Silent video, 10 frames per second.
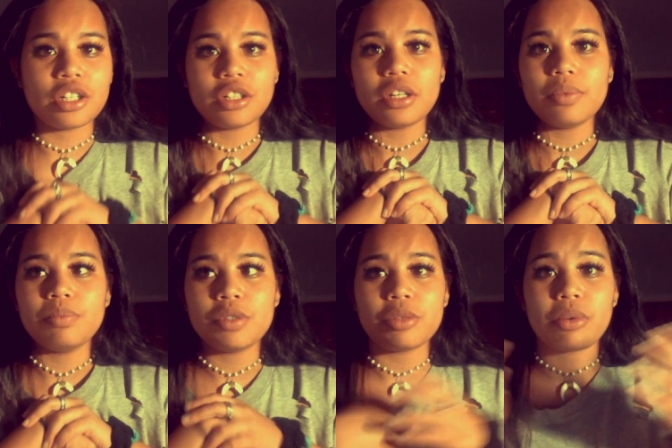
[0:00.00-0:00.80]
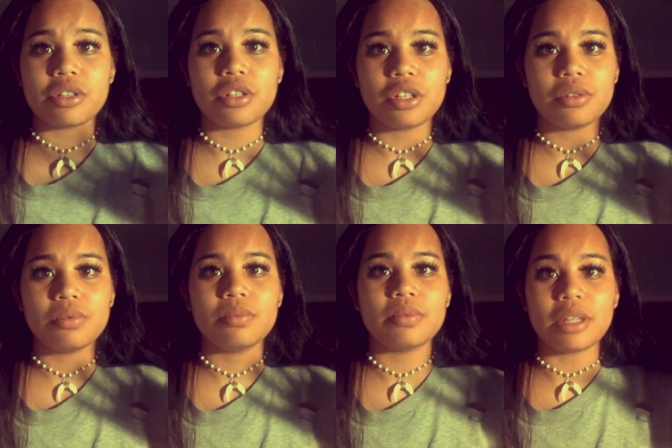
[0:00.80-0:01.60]
girl to sponsor you,
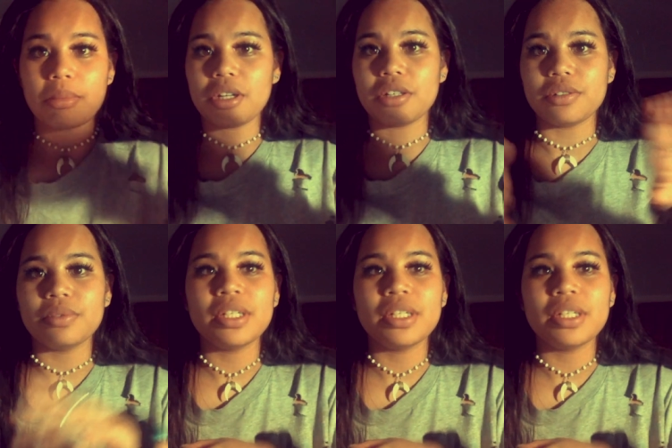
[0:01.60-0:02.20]
let me know.